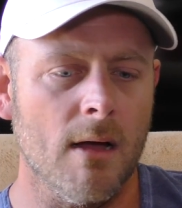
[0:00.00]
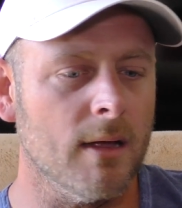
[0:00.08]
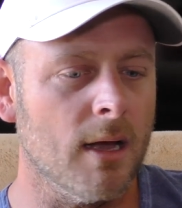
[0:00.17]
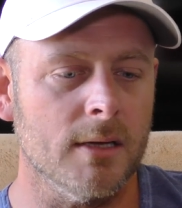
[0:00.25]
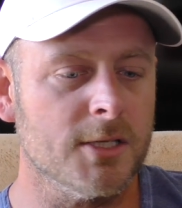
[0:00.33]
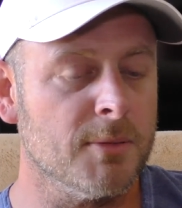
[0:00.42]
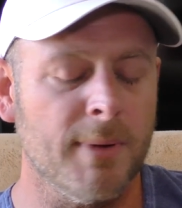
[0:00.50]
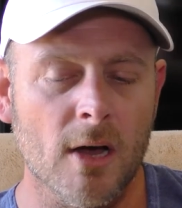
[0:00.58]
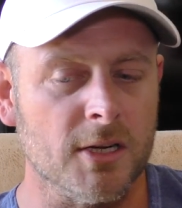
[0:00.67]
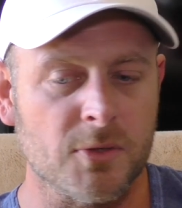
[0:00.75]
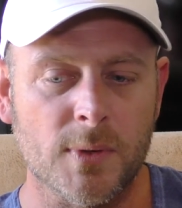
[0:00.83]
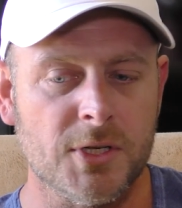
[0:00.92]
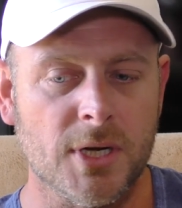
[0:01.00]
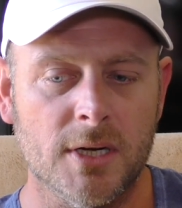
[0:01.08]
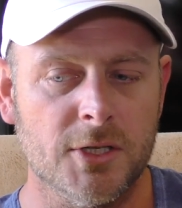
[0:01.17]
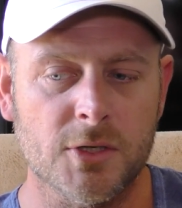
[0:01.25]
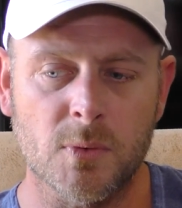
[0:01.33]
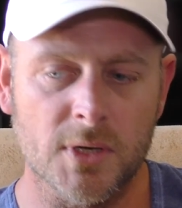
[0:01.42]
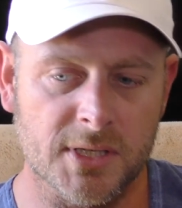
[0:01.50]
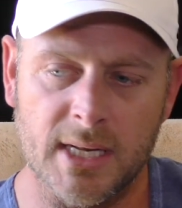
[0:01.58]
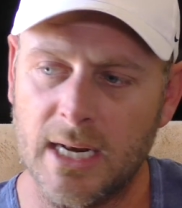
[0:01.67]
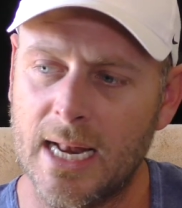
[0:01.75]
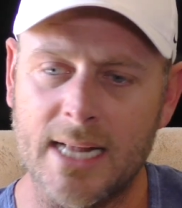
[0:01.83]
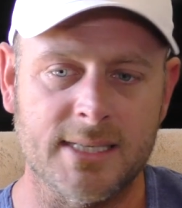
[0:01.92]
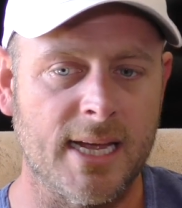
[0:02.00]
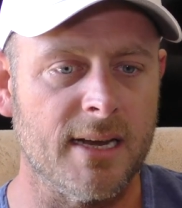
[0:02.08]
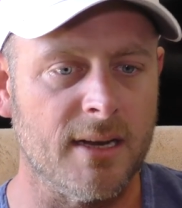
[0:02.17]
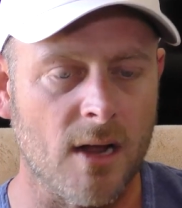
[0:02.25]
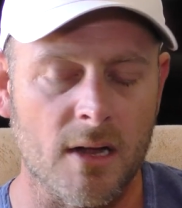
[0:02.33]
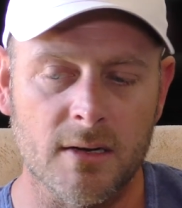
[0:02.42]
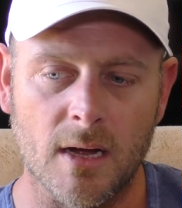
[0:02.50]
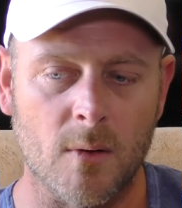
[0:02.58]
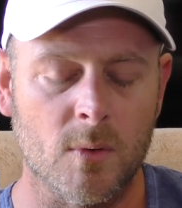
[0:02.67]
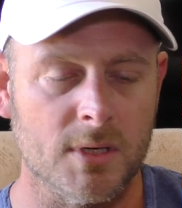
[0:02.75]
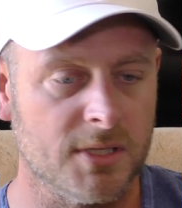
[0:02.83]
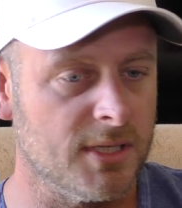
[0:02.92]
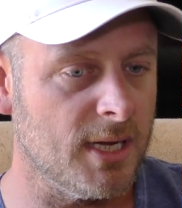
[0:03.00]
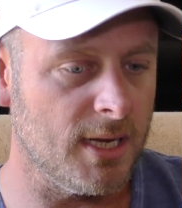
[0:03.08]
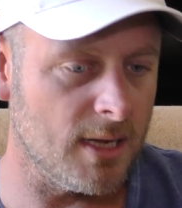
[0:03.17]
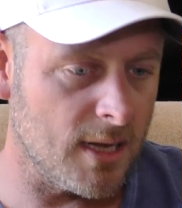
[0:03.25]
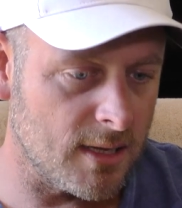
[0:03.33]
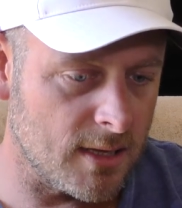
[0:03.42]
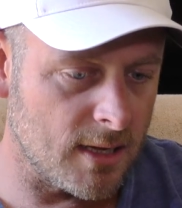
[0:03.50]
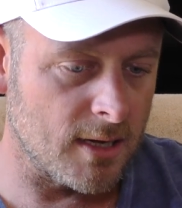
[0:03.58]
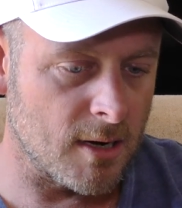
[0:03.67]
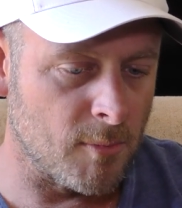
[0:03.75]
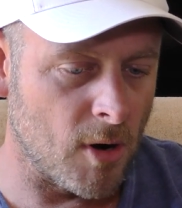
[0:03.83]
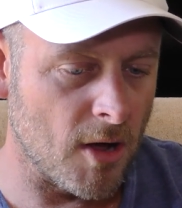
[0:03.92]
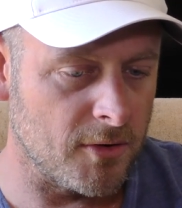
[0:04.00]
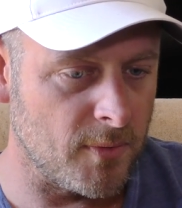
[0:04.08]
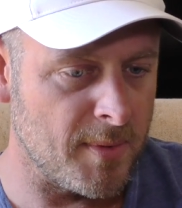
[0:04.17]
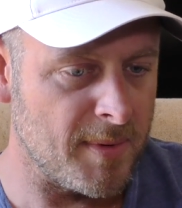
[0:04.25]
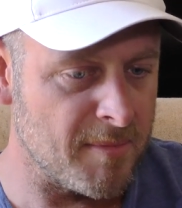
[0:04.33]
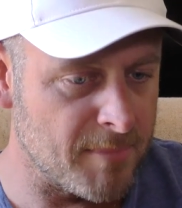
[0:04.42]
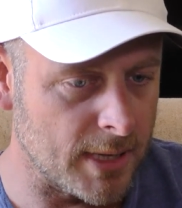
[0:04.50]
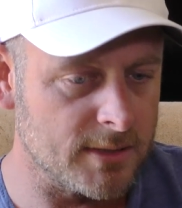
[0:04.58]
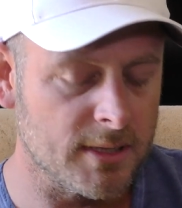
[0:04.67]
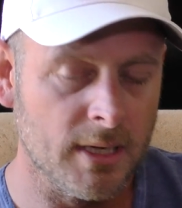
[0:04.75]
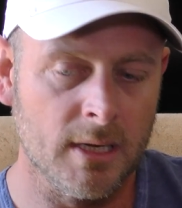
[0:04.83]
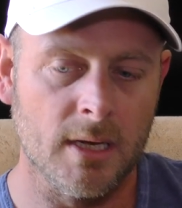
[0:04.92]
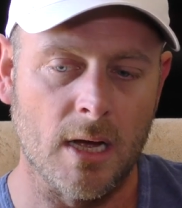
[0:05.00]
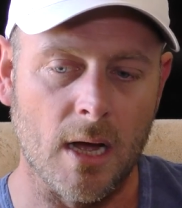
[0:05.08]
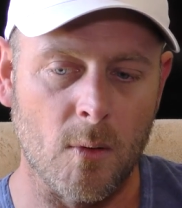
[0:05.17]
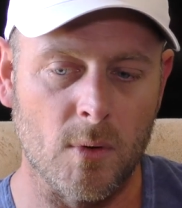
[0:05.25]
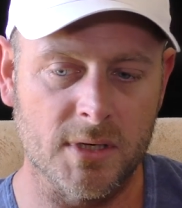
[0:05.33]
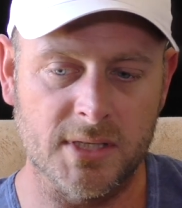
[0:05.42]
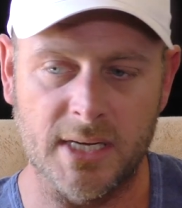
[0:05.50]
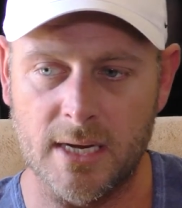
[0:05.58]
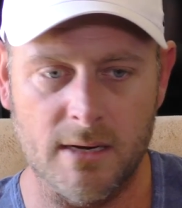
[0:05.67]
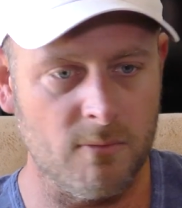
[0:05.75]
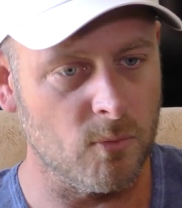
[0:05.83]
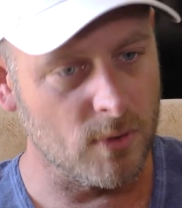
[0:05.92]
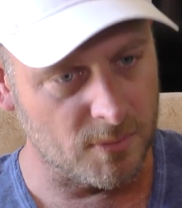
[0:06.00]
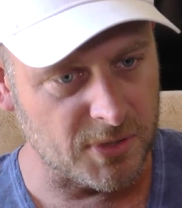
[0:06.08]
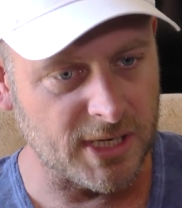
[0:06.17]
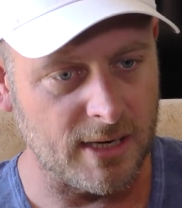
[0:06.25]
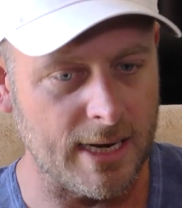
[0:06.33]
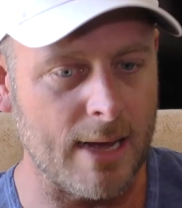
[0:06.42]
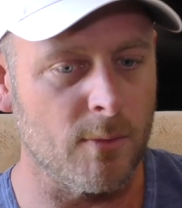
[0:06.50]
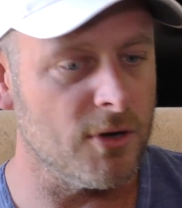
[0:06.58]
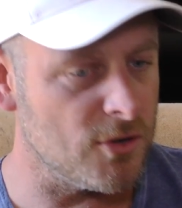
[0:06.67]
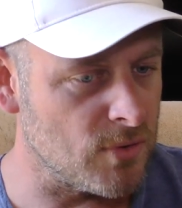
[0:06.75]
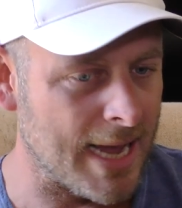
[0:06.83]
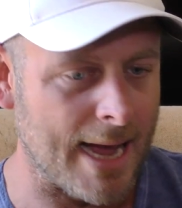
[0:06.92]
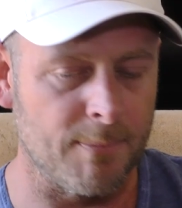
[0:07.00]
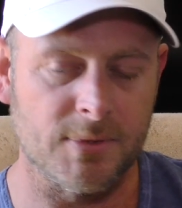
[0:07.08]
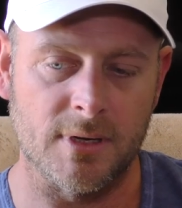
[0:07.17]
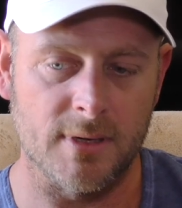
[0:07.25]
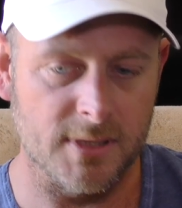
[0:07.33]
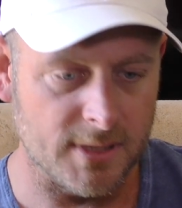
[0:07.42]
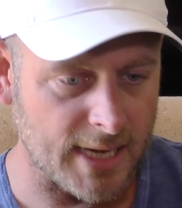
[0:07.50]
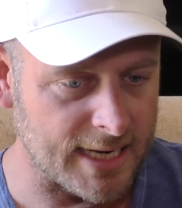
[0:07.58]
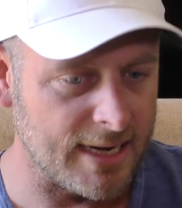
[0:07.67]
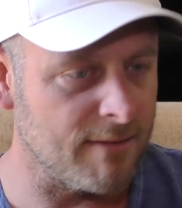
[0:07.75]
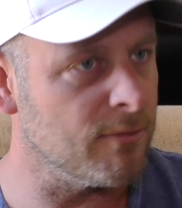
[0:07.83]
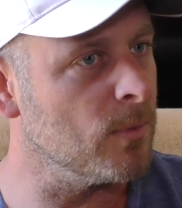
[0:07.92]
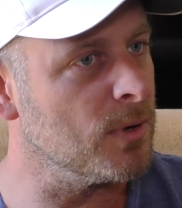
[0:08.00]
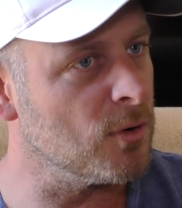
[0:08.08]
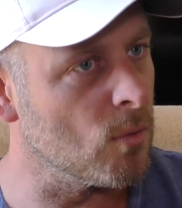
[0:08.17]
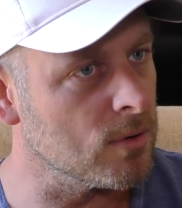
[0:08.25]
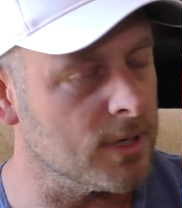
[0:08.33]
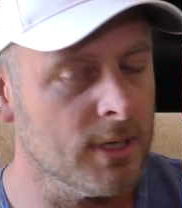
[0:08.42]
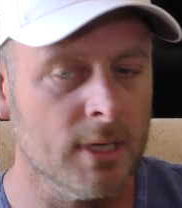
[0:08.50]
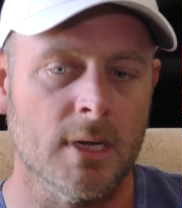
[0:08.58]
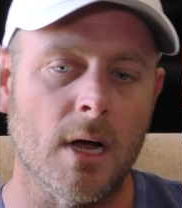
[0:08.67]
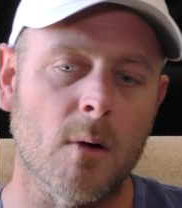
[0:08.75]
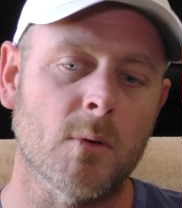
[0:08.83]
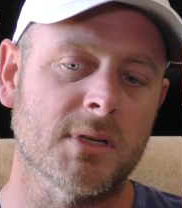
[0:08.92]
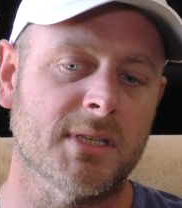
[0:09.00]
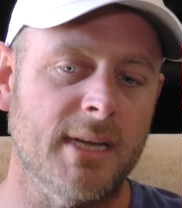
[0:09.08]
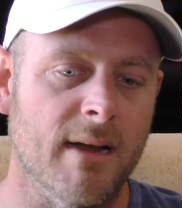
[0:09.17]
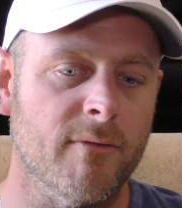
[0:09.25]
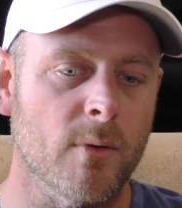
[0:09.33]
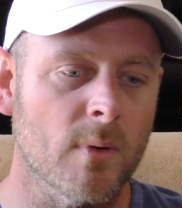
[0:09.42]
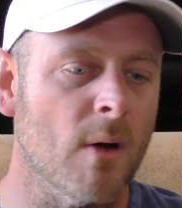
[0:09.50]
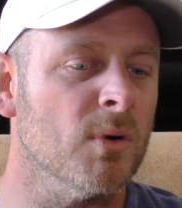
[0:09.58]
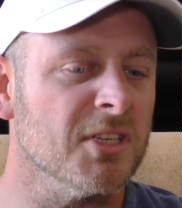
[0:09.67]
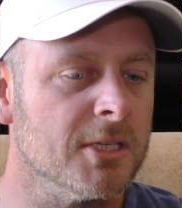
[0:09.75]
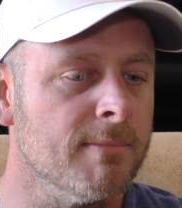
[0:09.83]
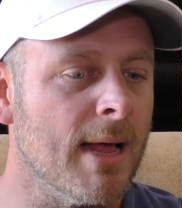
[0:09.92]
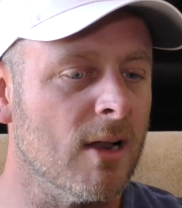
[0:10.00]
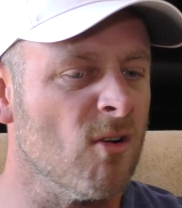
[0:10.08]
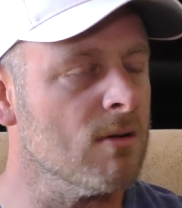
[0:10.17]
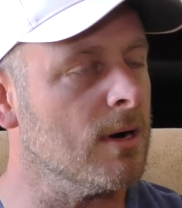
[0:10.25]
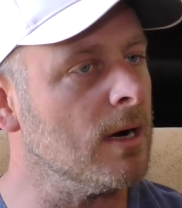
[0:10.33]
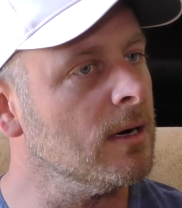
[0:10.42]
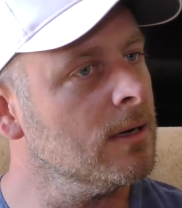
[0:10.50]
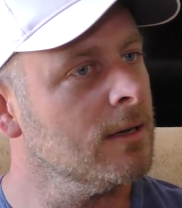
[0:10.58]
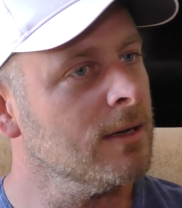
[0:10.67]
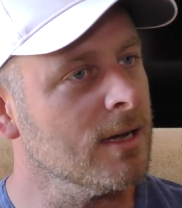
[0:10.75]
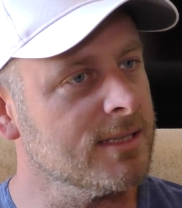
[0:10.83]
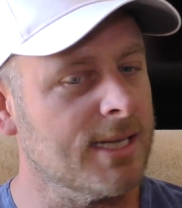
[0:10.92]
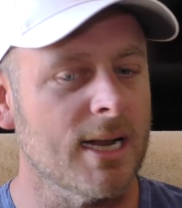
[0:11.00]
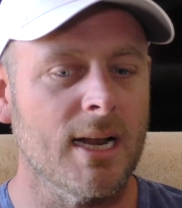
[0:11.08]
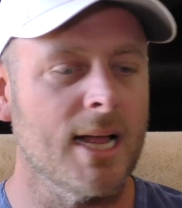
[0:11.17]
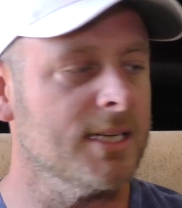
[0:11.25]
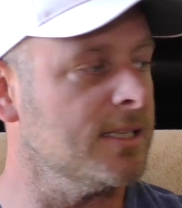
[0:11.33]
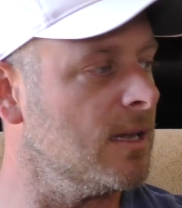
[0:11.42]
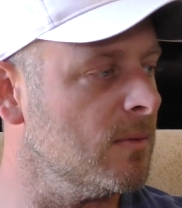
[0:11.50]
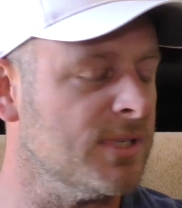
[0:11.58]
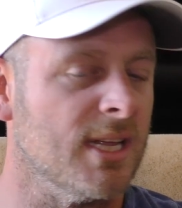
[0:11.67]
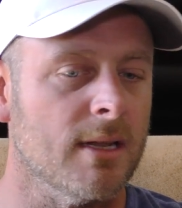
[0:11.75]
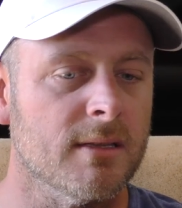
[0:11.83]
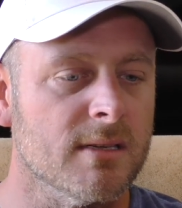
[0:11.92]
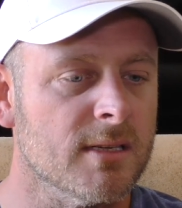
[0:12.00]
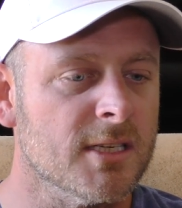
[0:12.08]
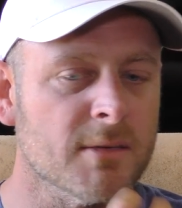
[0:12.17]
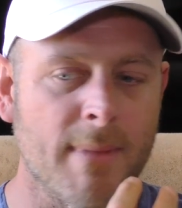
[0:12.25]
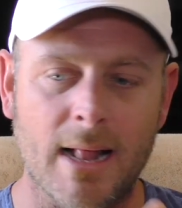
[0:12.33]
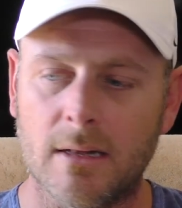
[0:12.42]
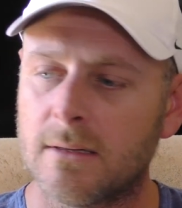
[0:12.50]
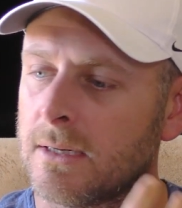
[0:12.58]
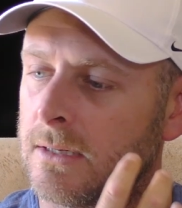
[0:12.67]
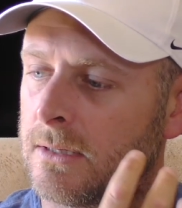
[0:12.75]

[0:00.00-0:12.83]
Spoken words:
Yeah, to be honest with you, I just want to see the lads getting on. I want to see the camaraderie being built. I want to see what I'm seeing now with a new captain is getting everyone in order. I want to see everyone. I want to smell hunger. I said it last night. We said it. There's a smell.